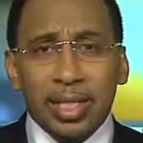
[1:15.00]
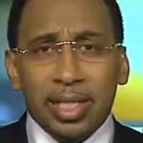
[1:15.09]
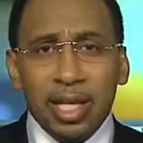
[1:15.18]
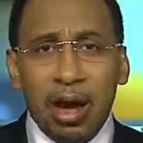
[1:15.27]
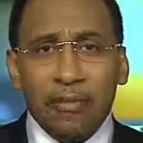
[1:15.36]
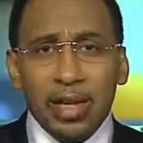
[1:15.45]

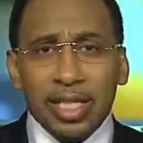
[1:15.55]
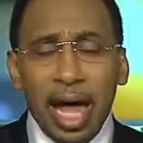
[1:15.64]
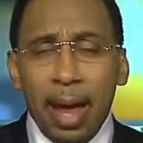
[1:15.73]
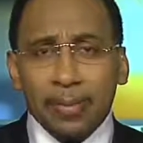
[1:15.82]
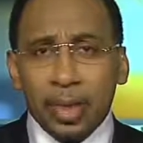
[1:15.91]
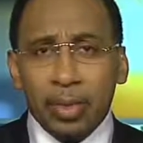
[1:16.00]
itself is
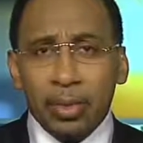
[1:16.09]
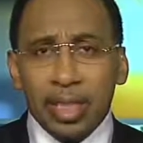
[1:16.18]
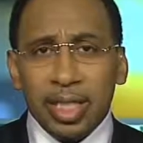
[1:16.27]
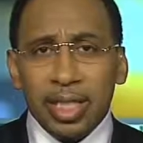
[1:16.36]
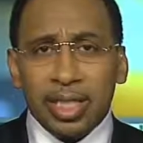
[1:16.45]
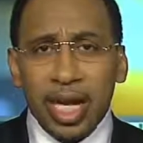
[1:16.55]
absolutely
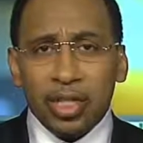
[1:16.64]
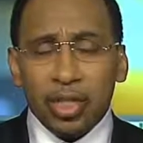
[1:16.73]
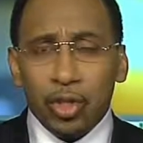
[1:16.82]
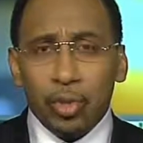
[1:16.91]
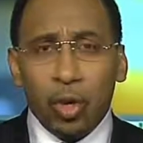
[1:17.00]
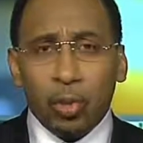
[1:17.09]

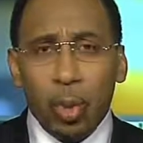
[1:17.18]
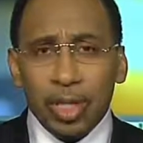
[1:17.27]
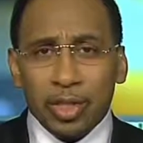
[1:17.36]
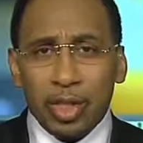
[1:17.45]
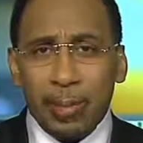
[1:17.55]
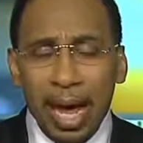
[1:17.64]
sensational, no
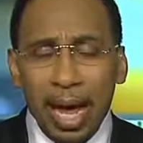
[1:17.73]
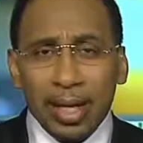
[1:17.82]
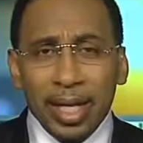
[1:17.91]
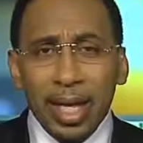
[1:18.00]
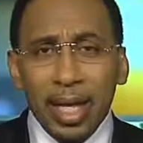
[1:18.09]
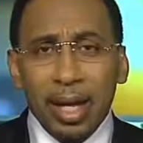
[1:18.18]
question about
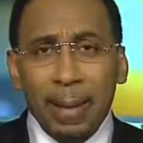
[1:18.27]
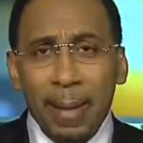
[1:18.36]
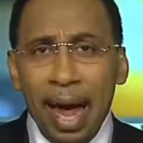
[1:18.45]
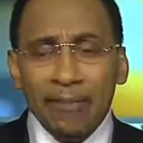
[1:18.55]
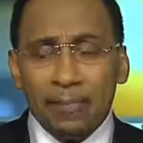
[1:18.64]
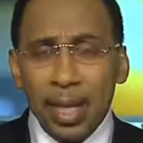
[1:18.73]
it.
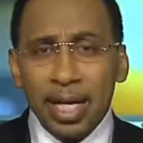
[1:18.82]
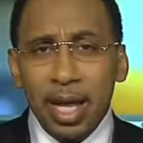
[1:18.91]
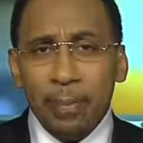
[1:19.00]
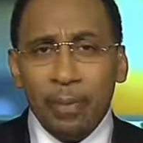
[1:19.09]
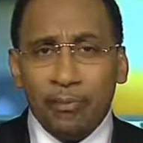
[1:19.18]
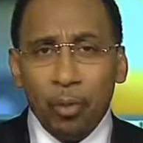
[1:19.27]
I've been
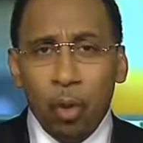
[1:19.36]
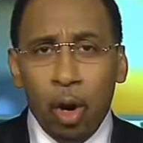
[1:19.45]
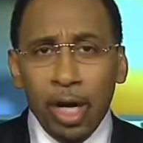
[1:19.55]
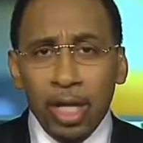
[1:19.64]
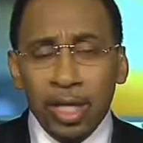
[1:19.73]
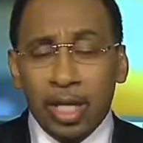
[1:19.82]
there
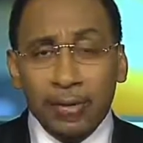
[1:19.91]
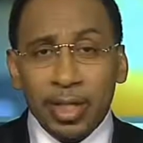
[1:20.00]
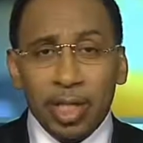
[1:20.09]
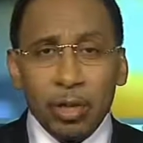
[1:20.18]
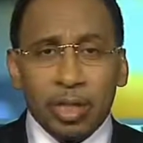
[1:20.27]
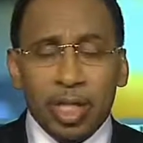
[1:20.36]
before. Jerry
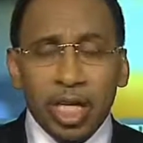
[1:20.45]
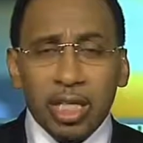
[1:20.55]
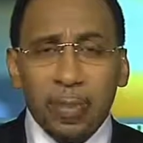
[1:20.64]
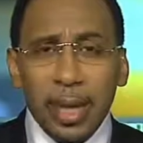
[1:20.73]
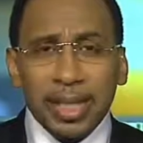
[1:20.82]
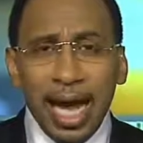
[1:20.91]
Jones did a
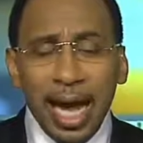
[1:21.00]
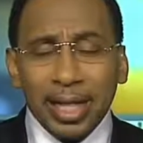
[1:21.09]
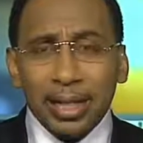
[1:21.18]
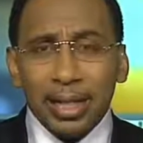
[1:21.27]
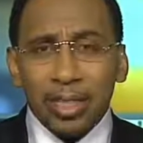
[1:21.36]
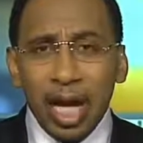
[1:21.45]

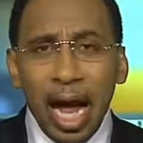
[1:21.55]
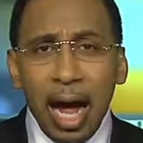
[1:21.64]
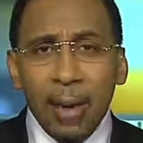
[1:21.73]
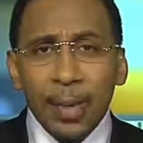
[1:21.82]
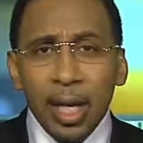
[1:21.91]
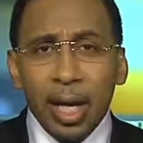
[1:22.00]
spectacular
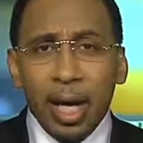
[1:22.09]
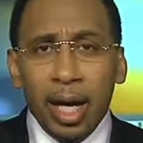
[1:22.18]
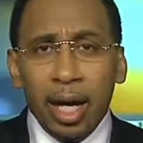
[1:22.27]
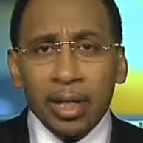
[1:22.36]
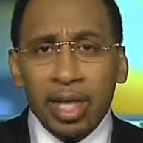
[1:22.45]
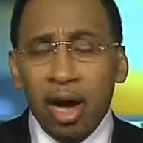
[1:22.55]
job.
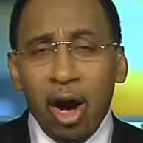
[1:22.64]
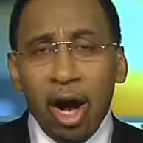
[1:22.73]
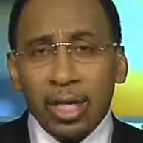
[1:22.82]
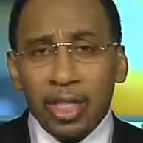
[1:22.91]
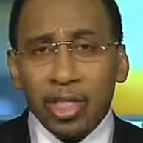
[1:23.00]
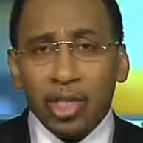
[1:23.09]
There
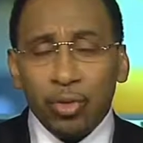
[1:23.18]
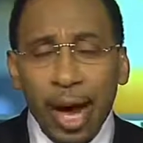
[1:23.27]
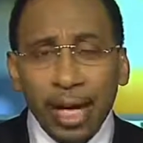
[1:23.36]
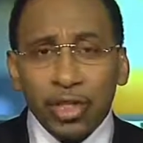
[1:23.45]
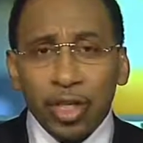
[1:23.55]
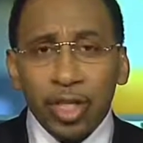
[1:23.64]
are
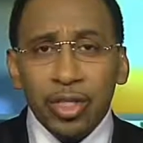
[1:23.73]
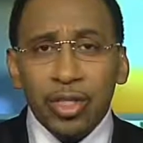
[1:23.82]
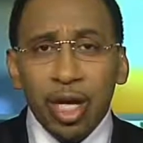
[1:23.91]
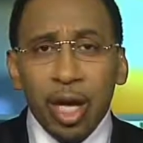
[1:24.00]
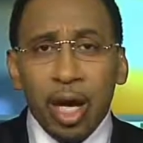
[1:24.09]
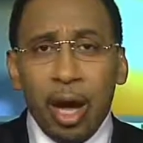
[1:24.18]
distractions.